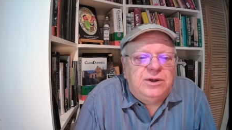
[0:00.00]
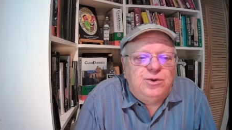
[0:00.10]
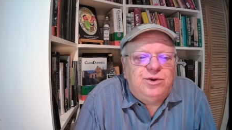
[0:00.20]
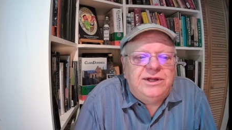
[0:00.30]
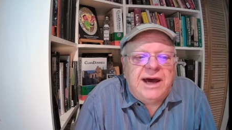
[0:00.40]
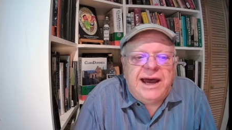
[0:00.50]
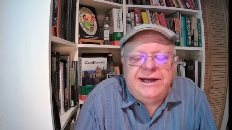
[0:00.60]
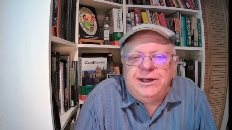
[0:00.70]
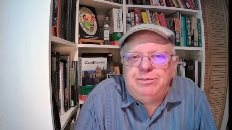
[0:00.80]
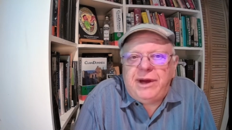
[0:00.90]
who
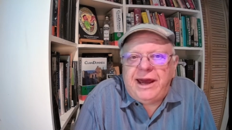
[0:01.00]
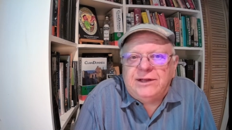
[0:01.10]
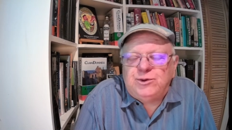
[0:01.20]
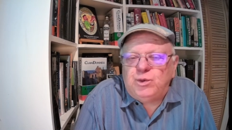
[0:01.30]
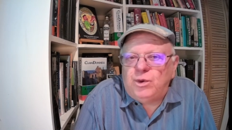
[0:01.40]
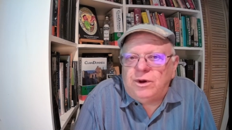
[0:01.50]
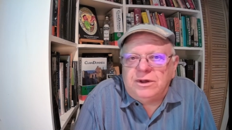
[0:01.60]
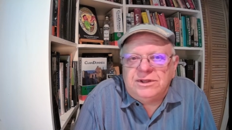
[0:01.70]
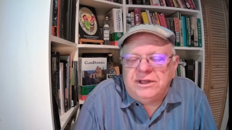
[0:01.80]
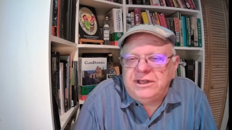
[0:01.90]
died in past wars.